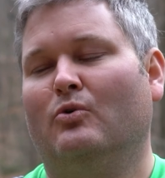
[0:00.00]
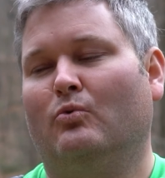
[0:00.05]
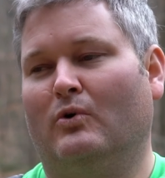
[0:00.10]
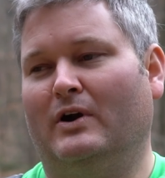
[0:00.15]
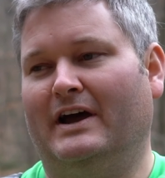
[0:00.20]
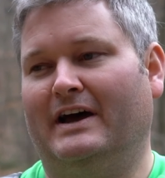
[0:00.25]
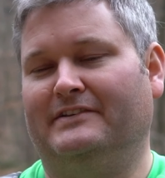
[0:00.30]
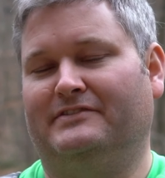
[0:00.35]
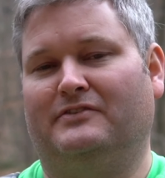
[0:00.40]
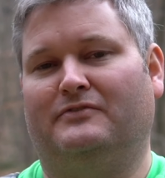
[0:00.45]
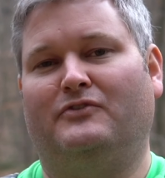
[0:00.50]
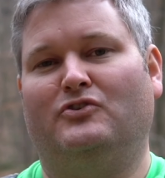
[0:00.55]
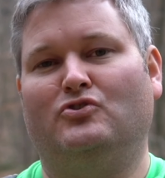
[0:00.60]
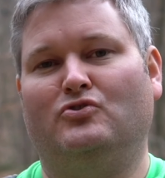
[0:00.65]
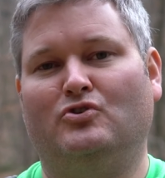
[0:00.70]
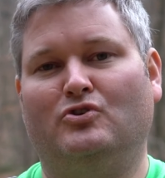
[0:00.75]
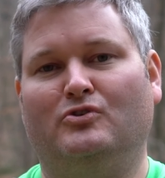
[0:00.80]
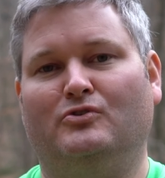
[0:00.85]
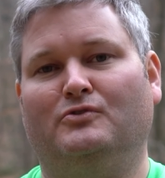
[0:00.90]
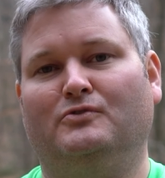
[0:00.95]
Whereas if you
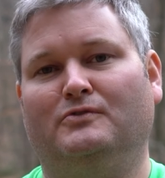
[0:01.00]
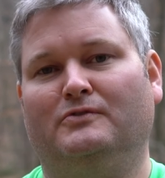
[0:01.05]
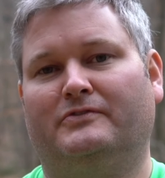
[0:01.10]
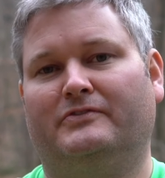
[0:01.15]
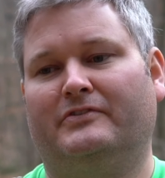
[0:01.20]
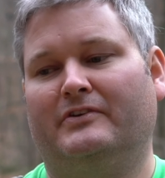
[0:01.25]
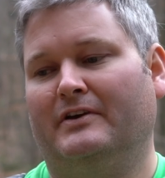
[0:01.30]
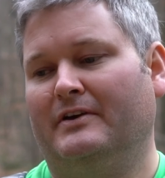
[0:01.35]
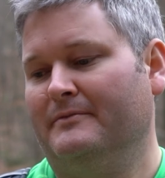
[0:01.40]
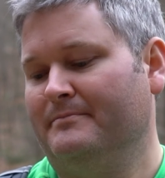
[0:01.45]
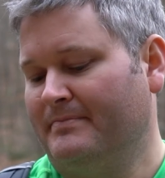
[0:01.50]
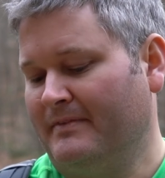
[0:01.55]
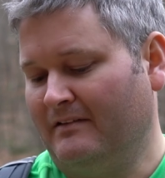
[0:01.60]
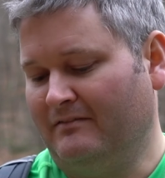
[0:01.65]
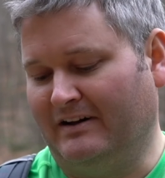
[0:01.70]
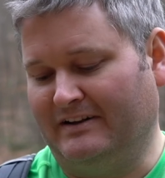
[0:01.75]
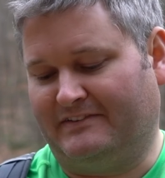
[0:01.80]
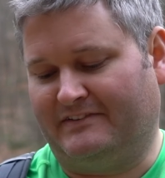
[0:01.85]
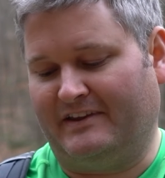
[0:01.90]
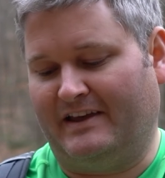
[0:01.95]
use
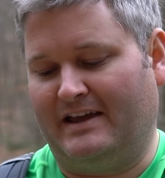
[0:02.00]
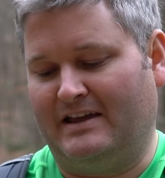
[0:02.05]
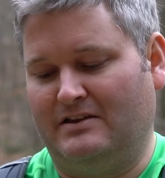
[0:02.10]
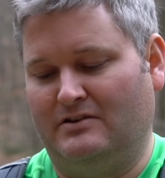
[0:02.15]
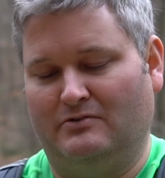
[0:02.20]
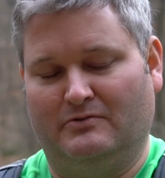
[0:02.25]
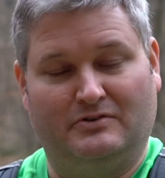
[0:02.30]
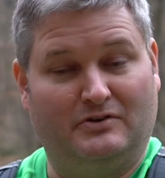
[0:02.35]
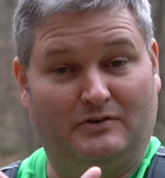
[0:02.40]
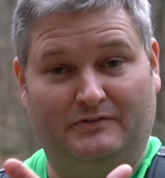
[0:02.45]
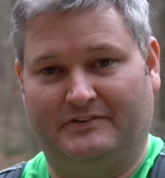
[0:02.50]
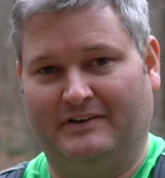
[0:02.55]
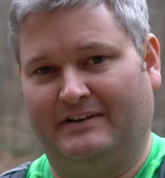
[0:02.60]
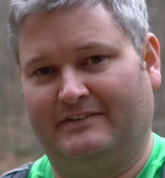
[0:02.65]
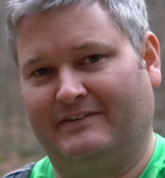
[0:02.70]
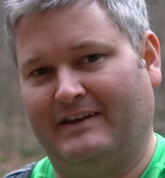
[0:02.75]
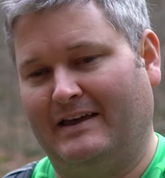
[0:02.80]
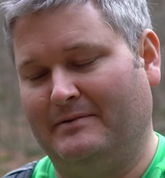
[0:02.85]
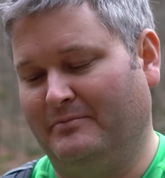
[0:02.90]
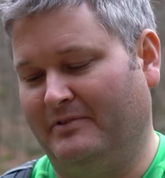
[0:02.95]
let's say you're using the
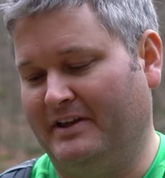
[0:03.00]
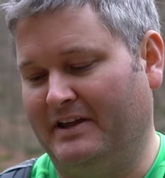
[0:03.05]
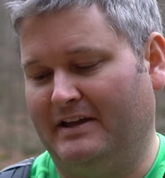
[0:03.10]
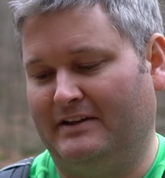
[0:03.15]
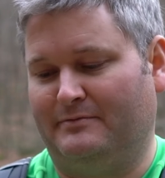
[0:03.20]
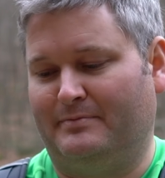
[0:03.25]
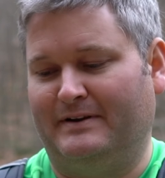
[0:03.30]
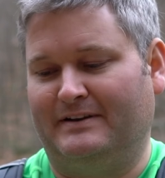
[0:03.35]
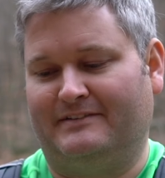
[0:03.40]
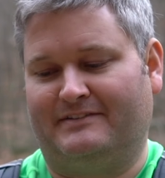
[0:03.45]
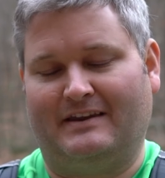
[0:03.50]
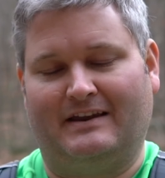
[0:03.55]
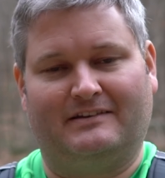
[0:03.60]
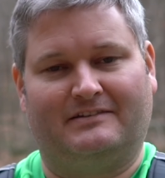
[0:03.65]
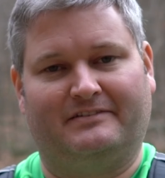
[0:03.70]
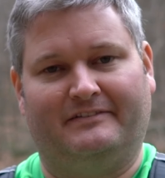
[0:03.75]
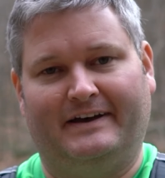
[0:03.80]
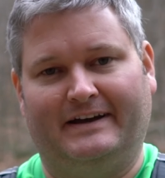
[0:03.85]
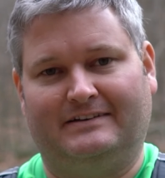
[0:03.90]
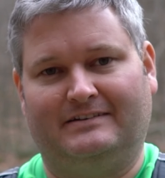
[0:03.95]
same lens, but instead of
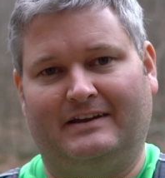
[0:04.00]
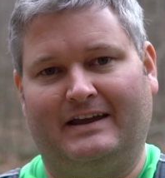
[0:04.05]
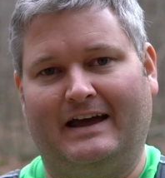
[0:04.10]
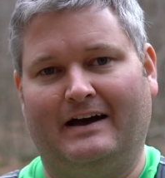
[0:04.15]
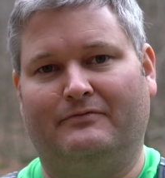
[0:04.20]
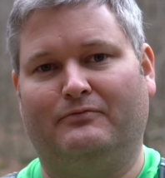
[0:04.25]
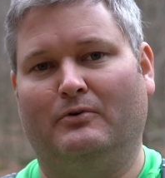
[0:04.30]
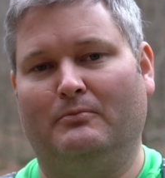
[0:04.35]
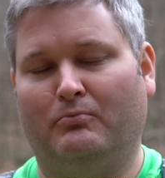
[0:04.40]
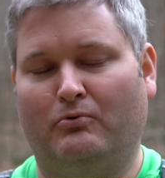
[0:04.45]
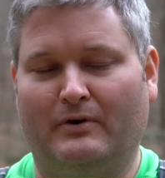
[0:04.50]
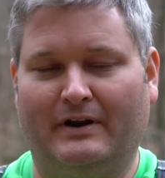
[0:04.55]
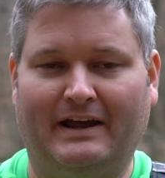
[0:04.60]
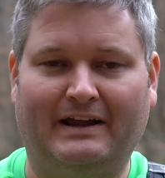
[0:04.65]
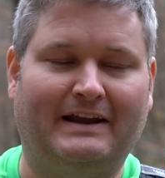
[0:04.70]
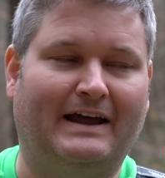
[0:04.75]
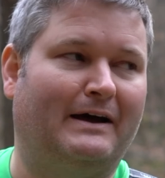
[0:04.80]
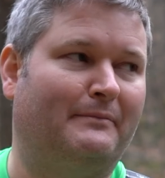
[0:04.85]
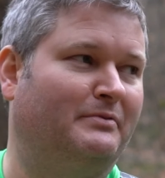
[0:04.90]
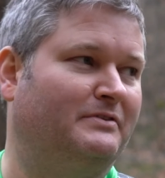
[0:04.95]
selecting
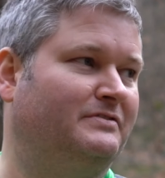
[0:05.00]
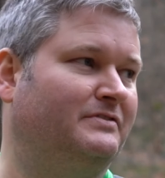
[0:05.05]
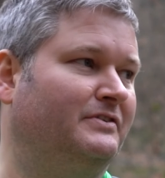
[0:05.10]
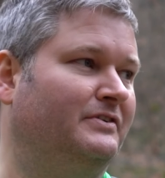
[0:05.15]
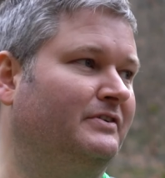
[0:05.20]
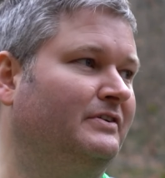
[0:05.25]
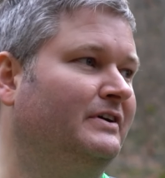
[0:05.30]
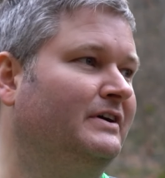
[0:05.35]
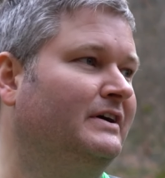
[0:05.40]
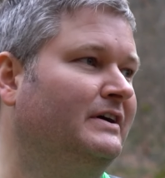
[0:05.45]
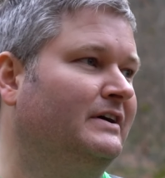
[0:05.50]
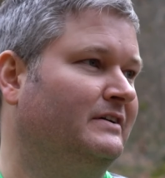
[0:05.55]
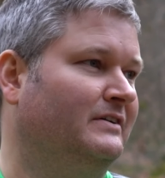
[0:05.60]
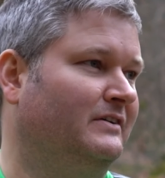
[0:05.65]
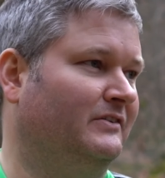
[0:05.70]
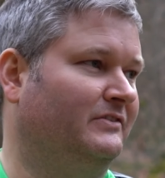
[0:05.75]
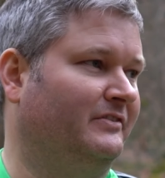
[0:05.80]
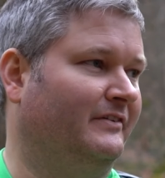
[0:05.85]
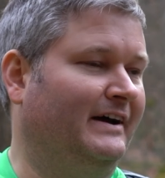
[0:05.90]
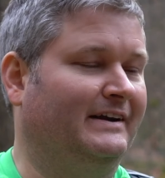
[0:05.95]
f1.8 aperture,
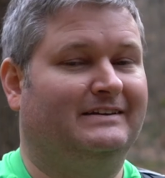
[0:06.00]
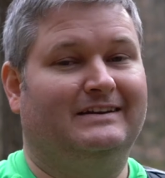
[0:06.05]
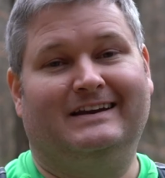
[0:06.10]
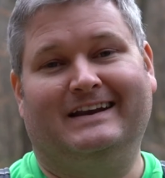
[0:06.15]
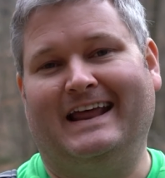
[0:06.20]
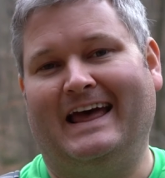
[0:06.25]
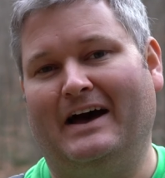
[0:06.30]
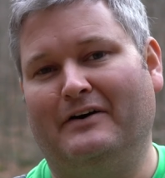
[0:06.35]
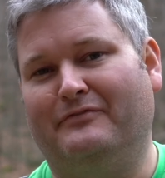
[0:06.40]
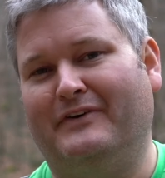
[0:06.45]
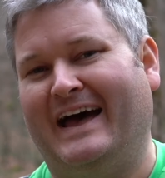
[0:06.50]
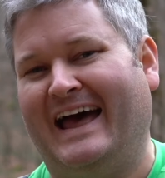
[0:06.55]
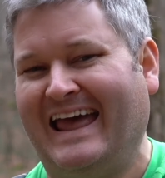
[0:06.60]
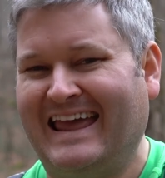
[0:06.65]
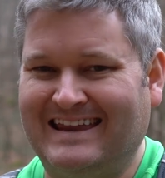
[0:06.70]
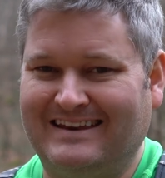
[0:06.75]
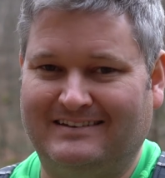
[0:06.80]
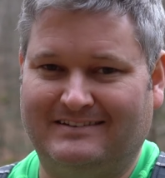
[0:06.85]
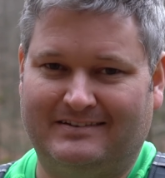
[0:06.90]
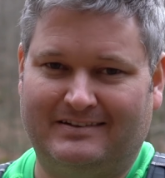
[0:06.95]
you selected an
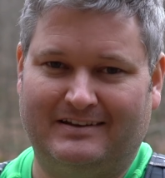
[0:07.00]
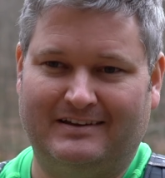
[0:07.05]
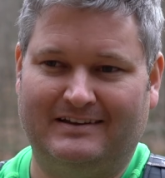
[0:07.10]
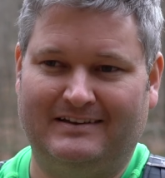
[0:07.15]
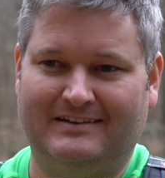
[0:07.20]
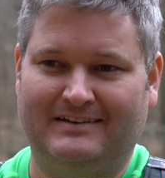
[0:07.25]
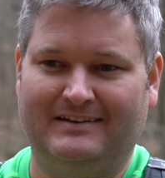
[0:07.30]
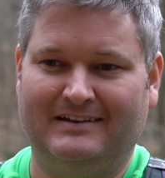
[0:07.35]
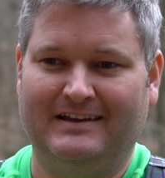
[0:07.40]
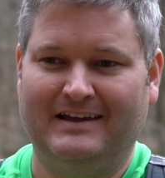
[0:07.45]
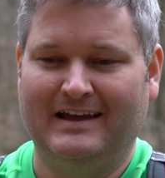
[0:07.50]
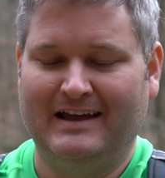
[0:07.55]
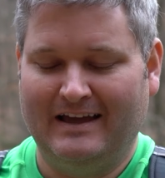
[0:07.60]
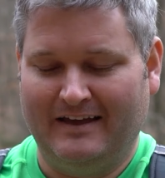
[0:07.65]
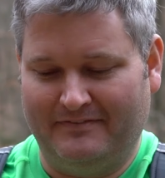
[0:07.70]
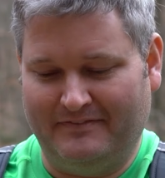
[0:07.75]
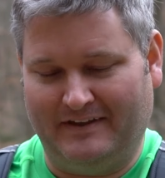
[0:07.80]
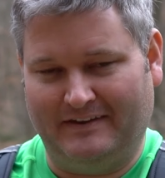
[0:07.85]
f8.